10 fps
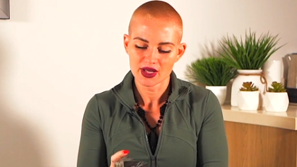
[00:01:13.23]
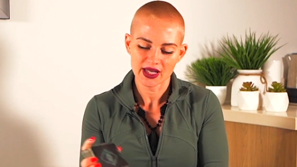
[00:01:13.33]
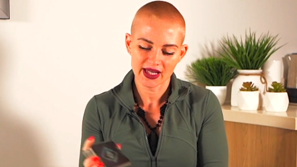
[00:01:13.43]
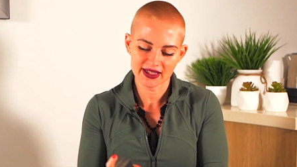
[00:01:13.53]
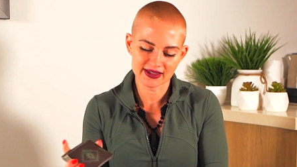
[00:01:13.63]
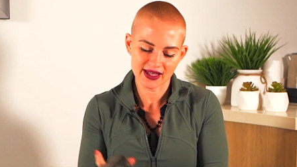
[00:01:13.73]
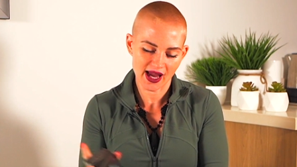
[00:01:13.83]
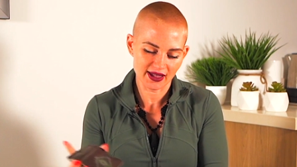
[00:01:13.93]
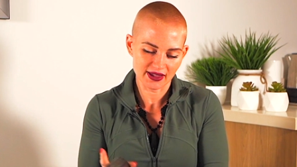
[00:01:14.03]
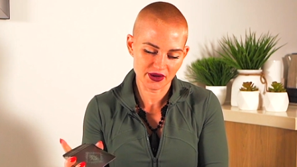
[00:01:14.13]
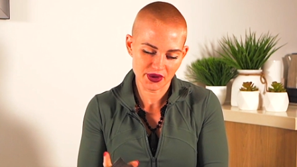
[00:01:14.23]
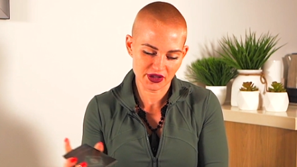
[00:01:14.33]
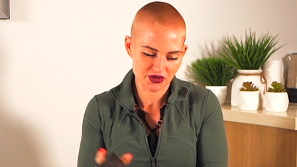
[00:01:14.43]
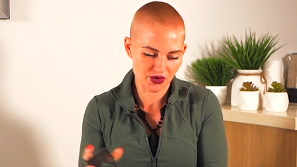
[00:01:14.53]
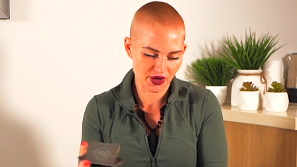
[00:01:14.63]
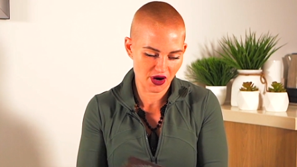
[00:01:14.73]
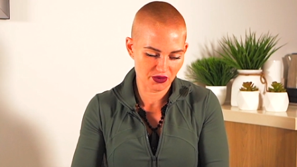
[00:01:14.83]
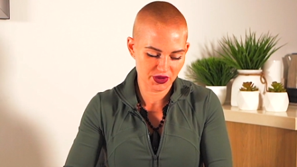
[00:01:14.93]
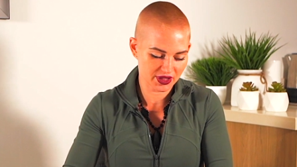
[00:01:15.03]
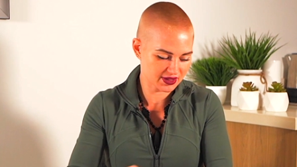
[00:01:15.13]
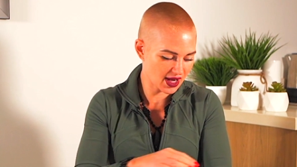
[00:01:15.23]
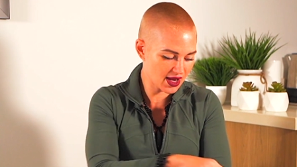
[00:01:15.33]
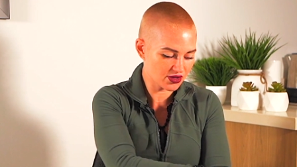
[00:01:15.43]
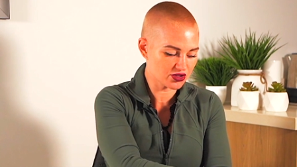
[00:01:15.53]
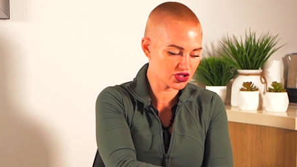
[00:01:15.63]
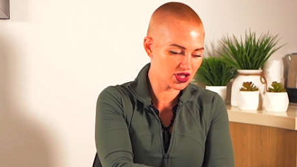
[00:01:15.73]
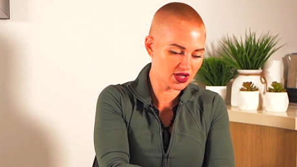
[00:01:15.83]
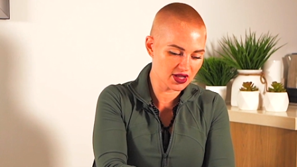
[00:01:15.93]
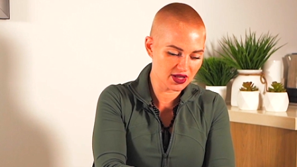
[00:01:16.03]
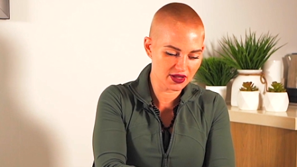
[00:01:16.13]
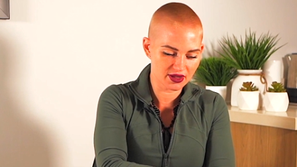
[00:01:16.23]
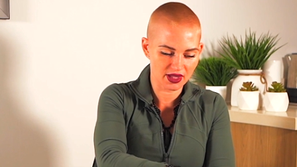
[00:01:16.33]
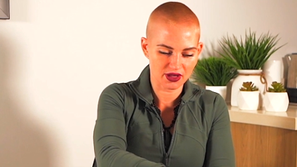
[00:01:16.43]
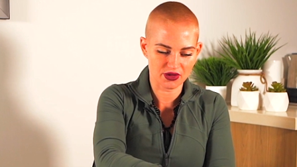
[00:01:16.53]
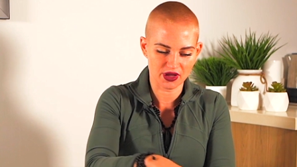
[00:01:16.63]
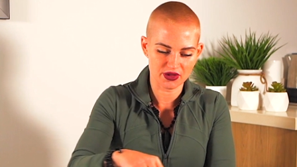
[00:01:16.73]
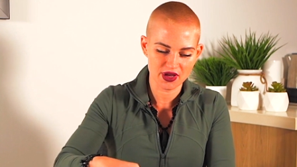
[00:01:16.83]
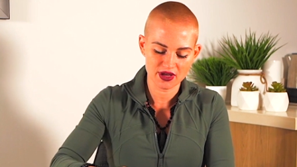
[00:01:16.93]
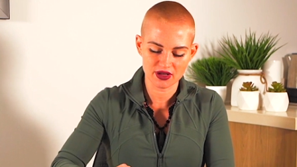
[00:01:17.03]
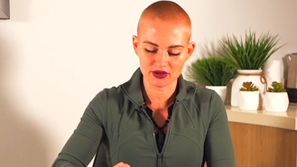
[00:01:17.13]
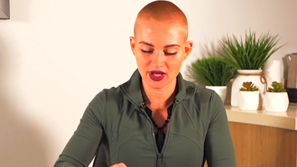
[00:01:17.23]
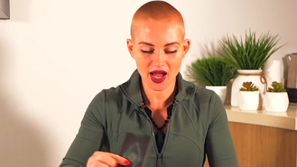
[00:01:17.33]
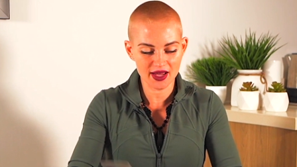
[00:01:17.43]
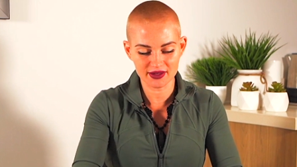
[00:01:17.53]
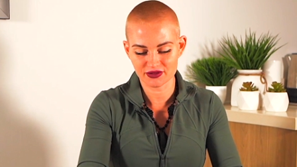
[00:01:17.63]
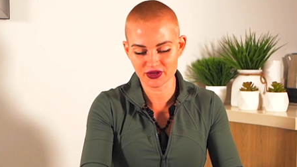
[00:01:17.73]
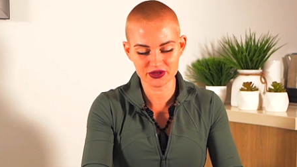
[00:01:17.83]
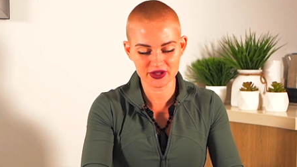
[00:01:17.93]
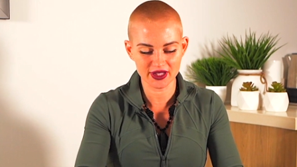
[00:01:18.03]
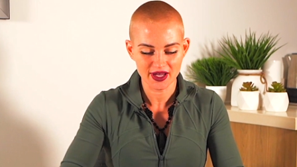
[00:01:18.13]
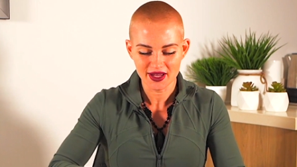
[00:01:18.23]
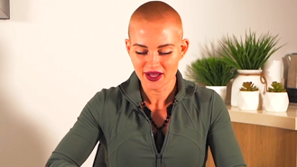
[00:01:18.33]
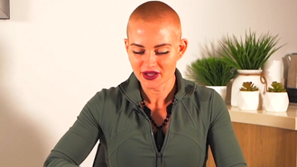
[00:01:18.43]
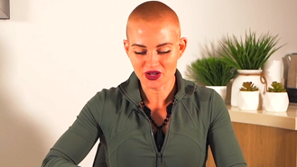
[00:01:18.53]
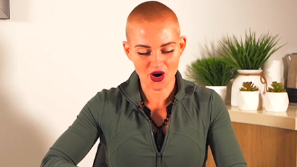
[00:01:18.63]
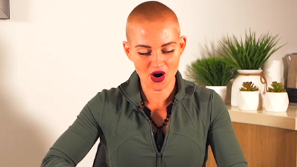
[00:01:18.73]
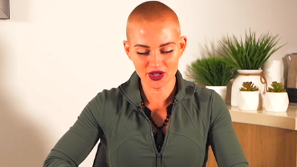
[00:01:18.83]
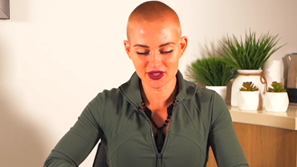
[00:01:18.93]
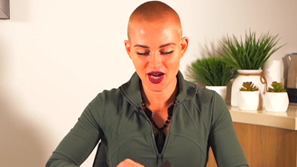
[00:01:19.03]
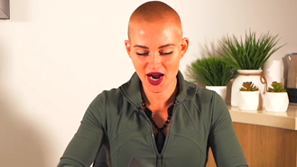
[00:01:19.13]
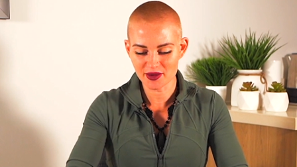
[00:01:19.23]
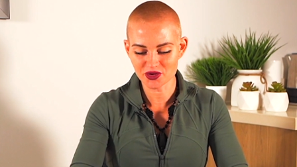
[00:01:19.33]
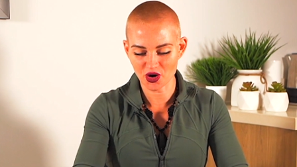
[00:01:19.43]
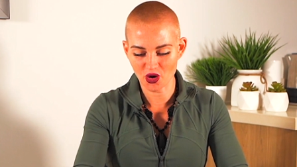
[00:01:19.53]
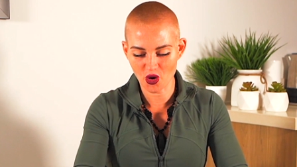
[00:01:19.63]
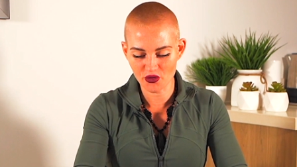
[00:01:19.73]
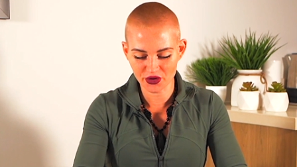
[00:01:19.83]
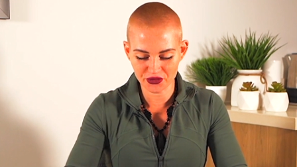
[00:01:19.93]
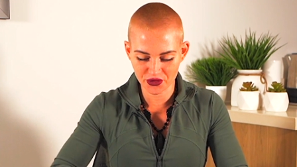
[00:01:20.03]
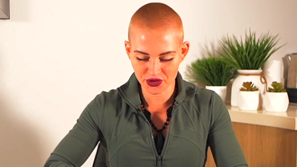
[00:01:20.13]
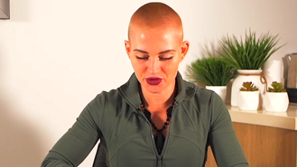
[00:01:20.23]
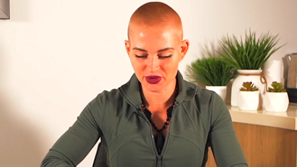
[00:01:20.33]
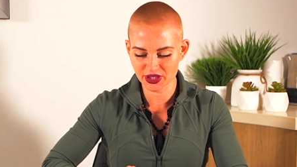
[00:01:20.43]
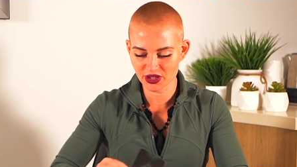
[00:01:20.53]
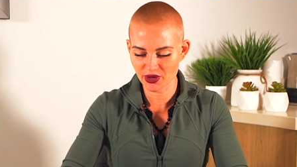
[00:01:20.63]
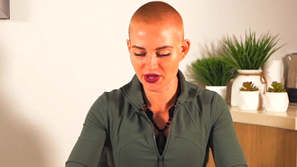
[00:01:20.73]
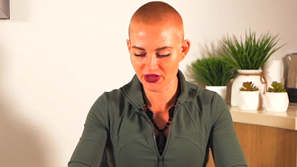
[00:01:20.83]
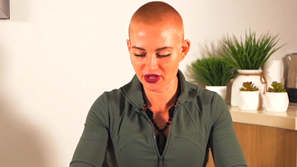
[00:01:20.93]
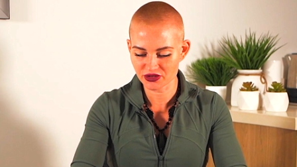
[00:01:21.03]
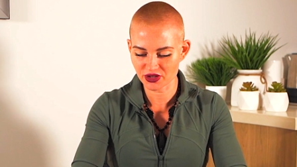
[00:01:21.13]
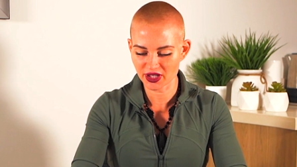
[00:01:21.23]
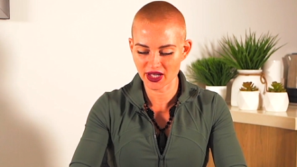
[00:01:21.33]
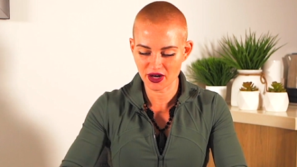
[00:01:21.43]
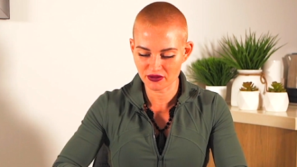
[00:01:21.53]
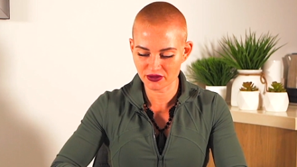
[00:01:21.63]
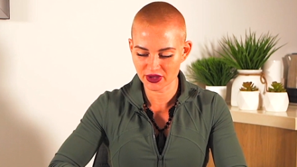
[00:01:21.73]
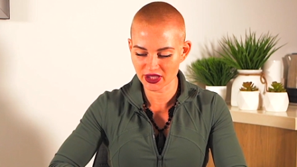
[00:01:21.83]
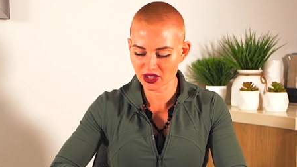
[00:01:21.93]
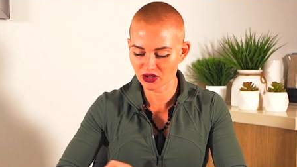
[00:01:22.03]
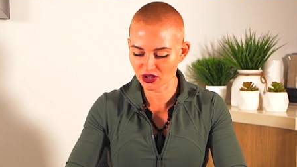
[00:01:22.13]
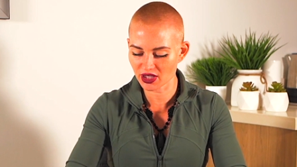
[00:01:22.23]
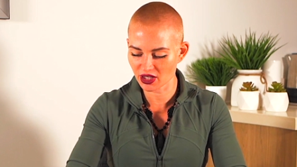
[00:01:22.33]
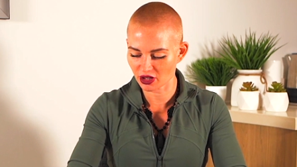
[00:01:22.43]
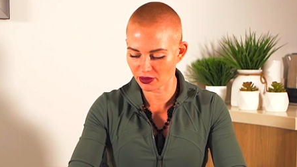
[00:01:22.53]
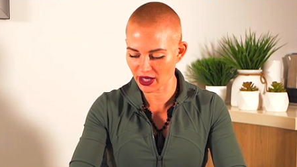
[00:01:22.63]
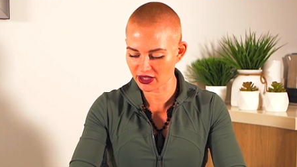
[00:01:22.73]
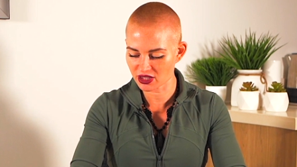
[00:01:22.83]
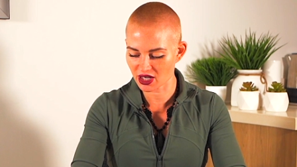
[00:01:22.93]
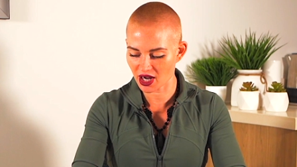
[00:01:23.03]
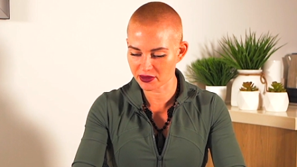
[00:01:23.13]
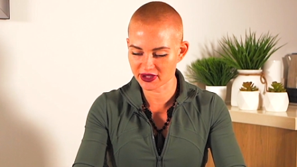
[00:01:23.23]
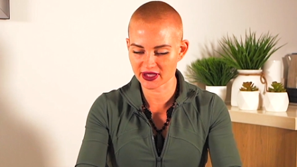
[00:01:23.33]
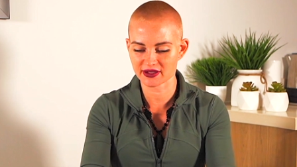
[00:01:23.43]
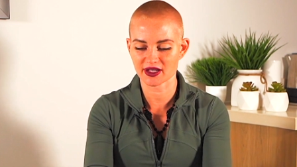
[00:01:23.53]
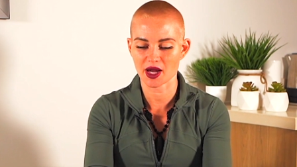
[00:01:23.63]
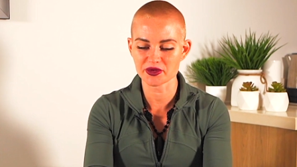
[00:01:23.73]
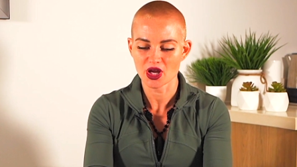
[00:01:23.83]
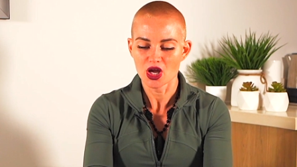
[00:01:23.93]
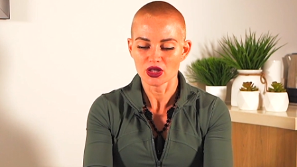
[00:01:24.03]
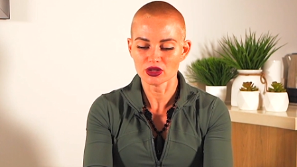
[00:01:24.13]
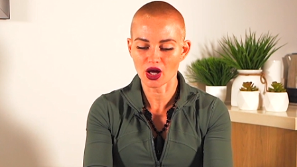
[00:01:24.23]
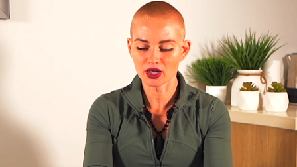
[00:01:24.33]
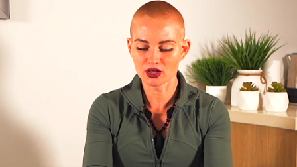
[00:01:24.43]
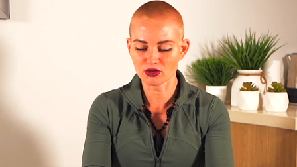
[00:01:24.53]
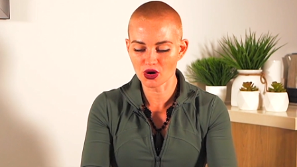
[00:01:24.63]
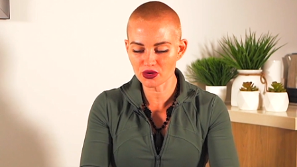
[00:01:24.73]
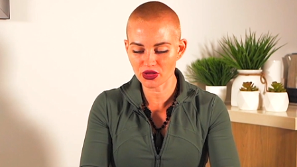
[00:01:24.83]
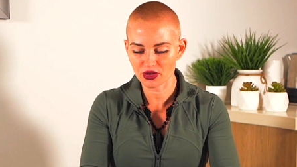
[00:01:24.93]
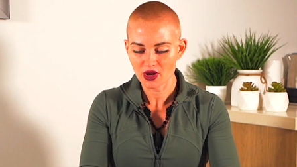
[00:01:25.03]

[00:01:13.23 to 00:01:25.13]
exactly what is going on with this energy. Thank you, thank you, thank you. Yeah, it feels like the hard times are over for you, Leo, and things are going to get really good here. Page of Cups, Six of Cups, a lot of growth,